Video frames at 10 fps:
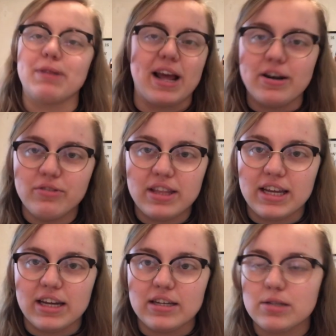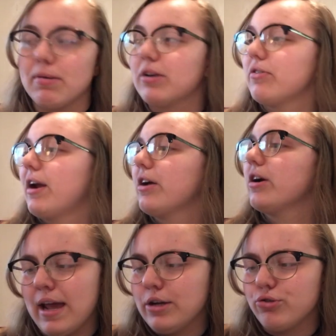but I don't think it is about a
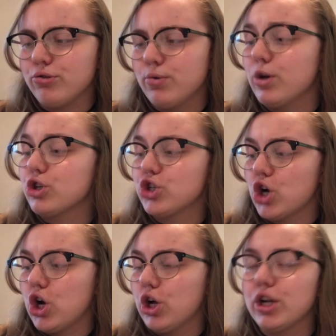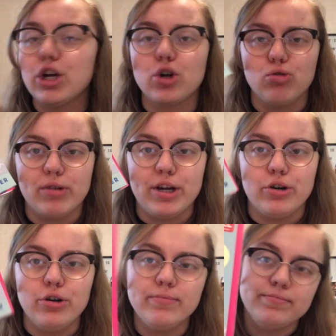writer. Andrew Sean
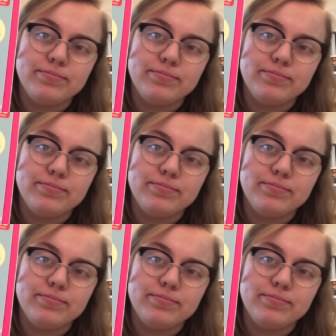Greer.